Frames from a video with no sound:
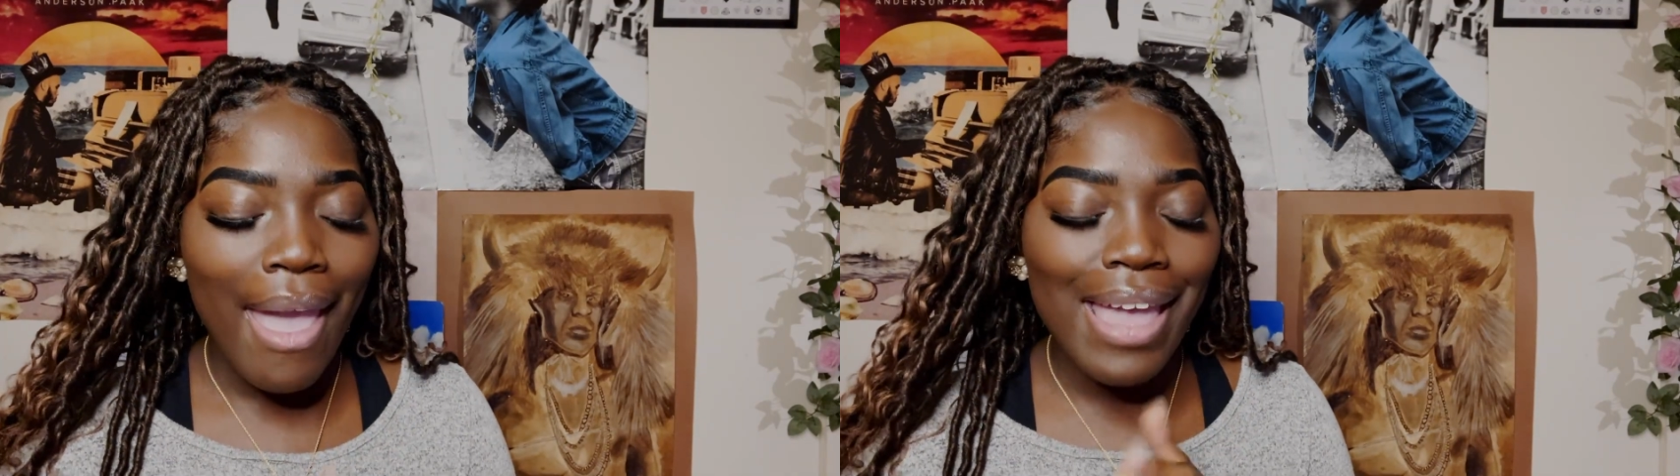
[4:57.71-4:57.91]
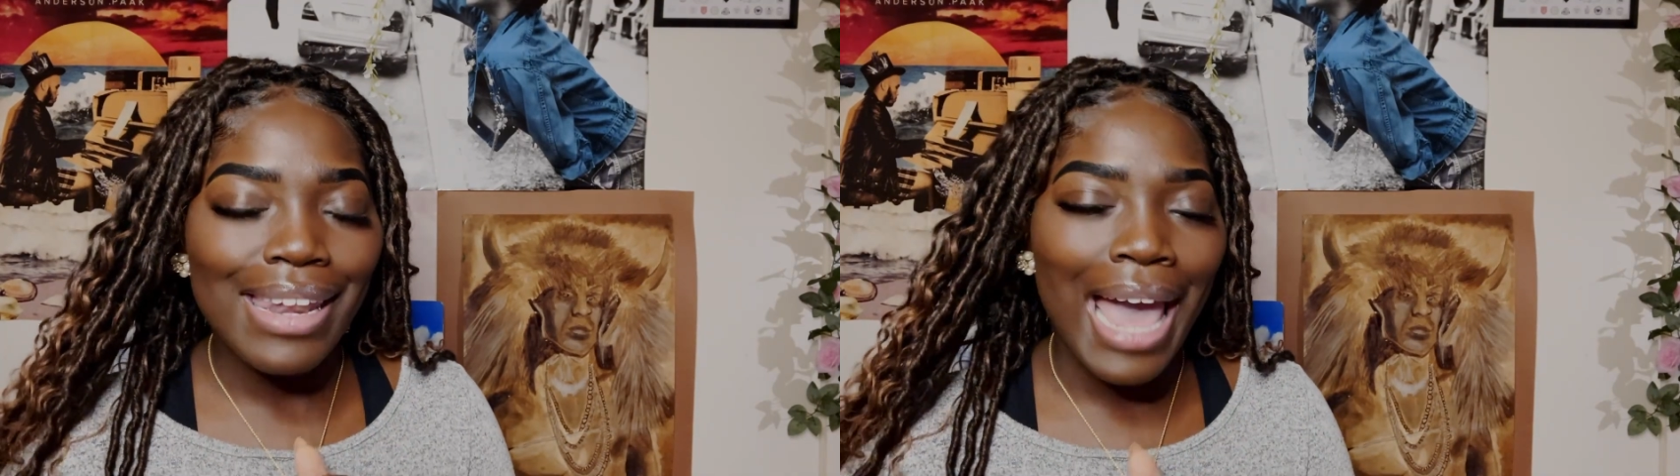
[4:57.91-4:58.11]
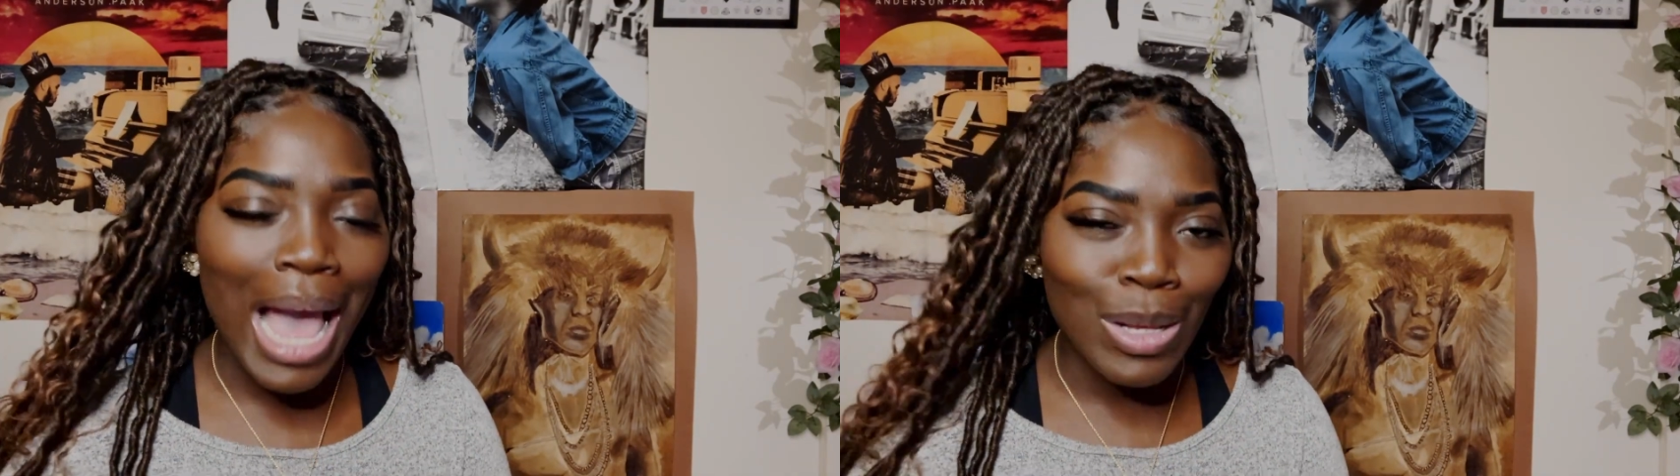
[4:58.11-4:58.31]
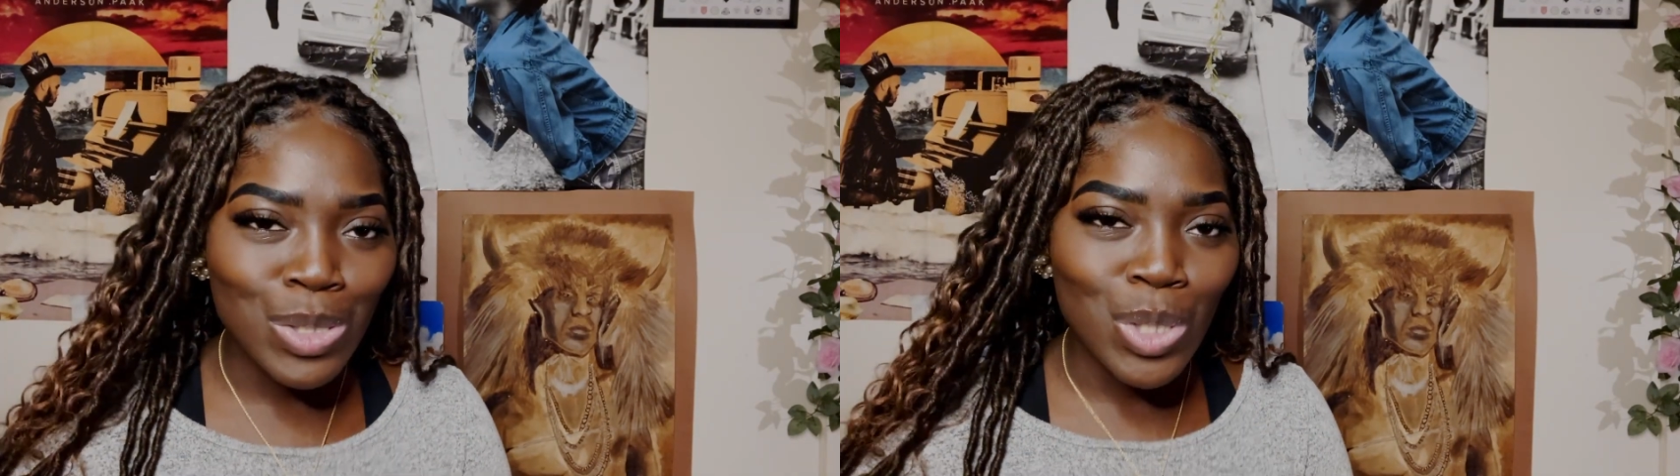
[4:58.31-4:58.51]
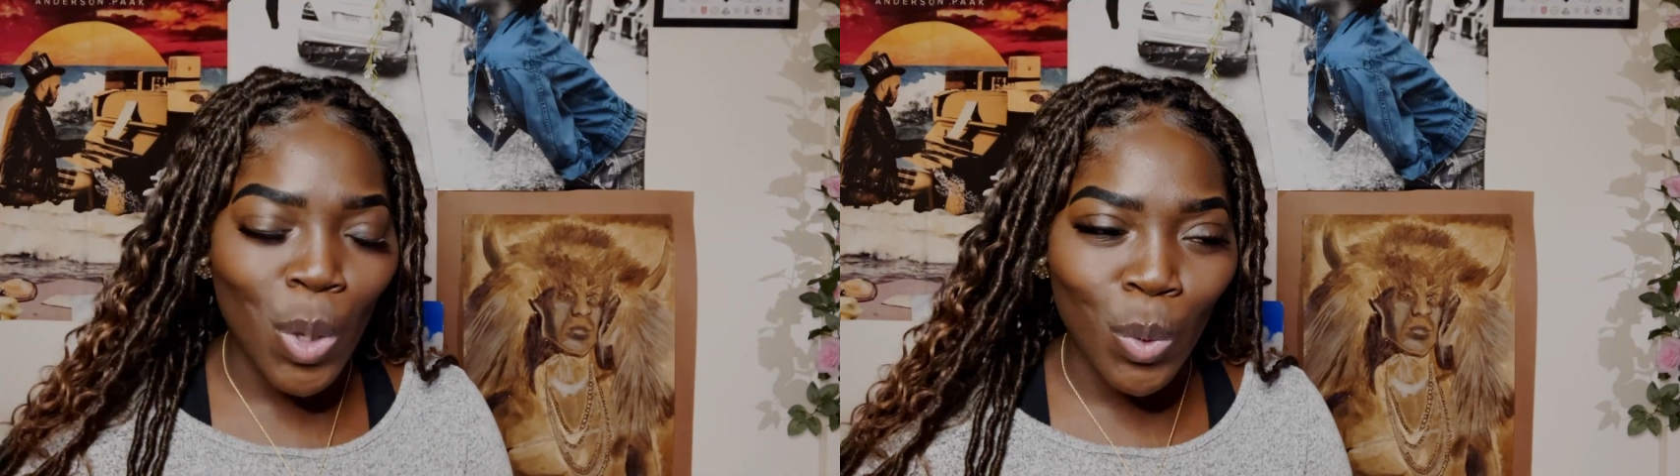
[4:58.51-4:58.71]
in
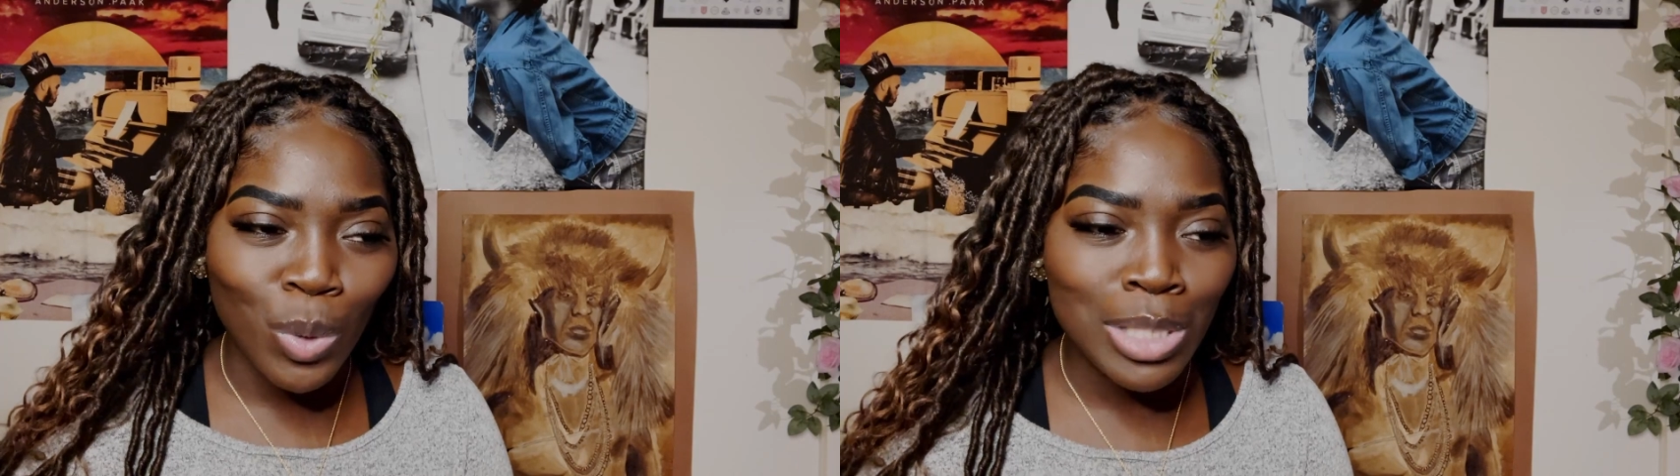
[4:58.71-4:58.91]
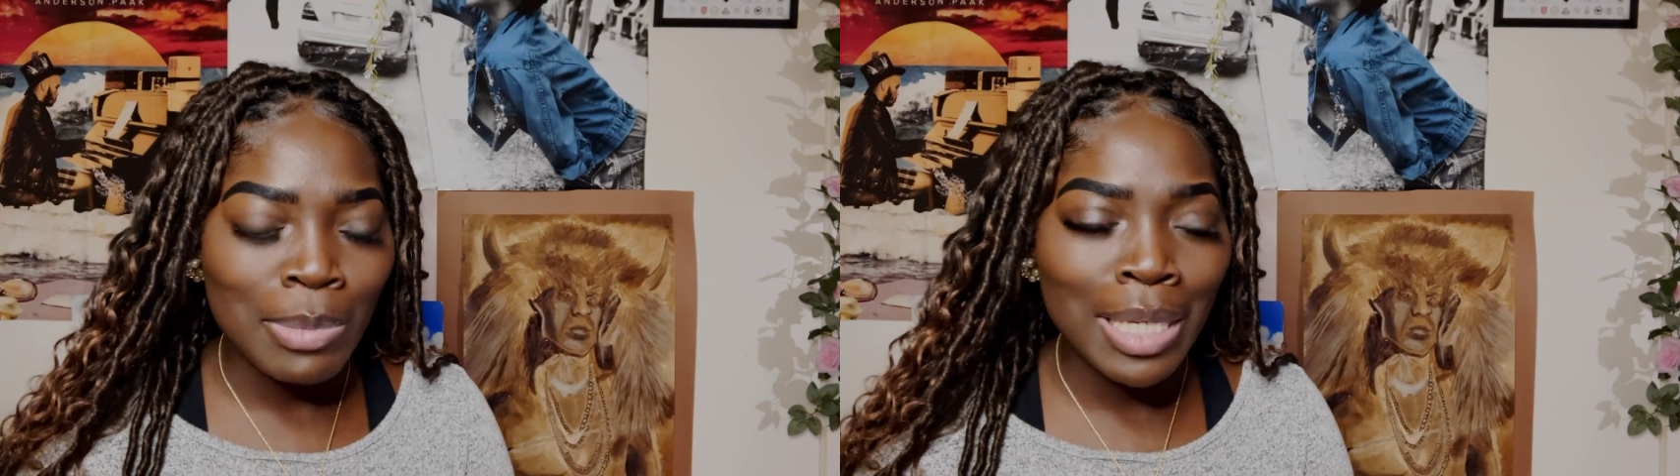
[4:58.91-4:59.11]
households,